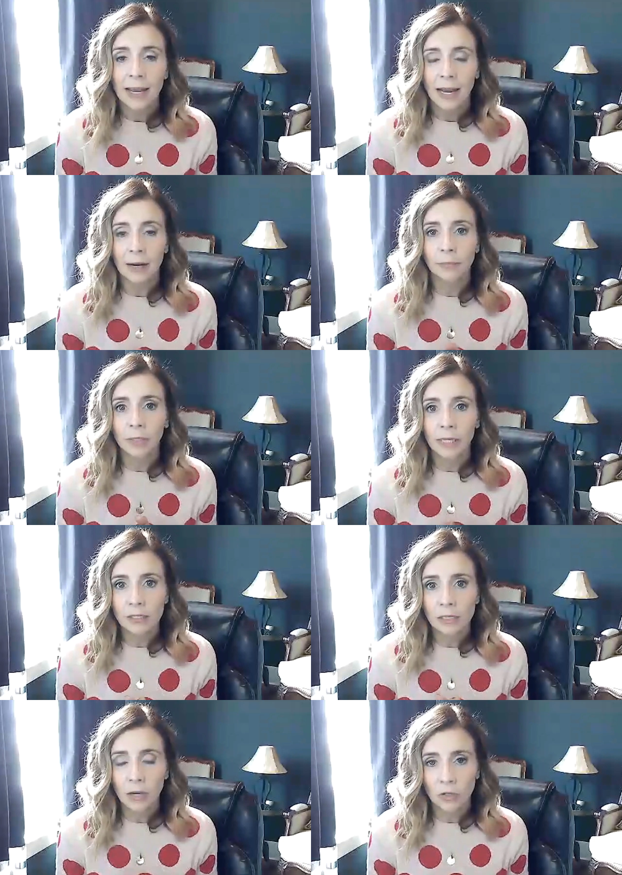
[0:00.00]
um,
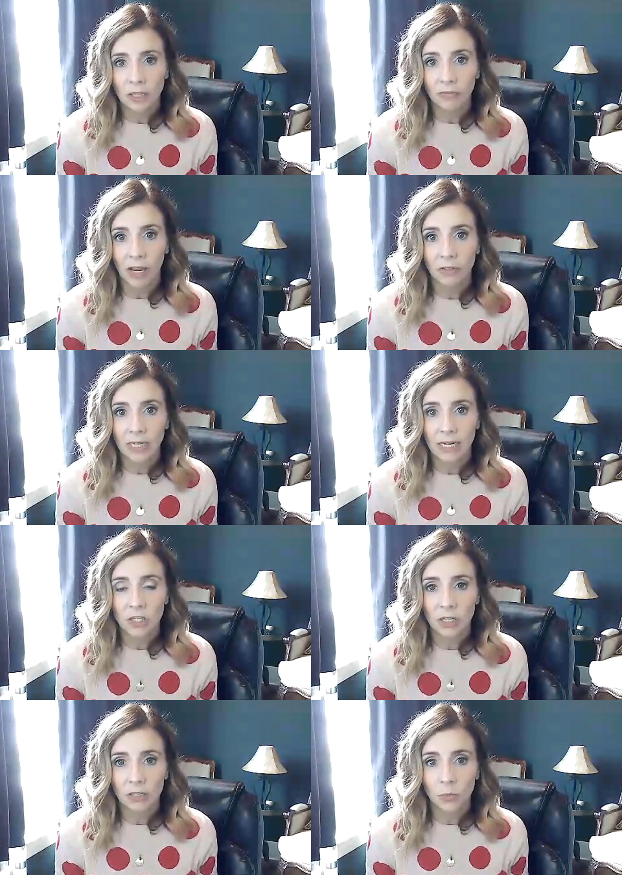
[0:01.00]
please go to the
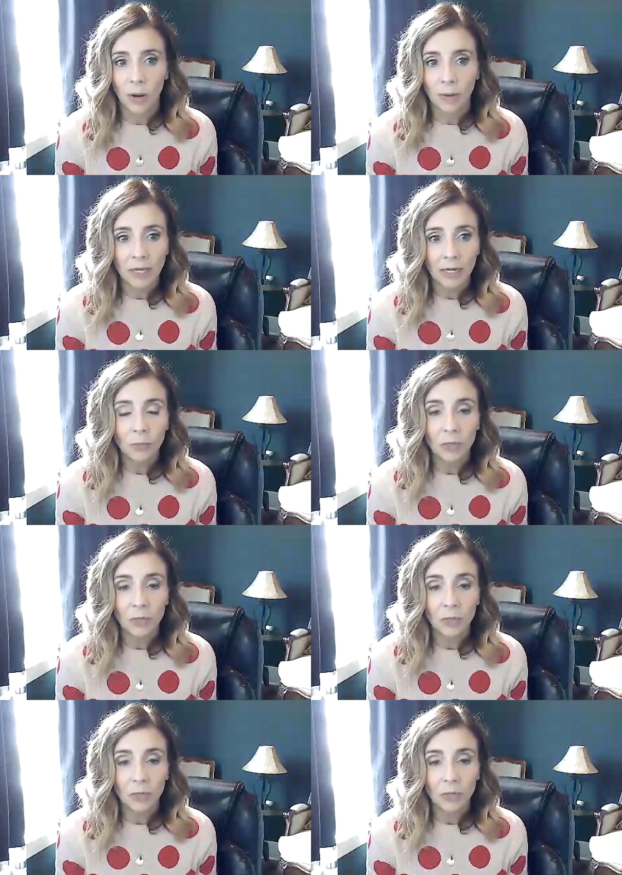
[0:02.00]
foundation's website,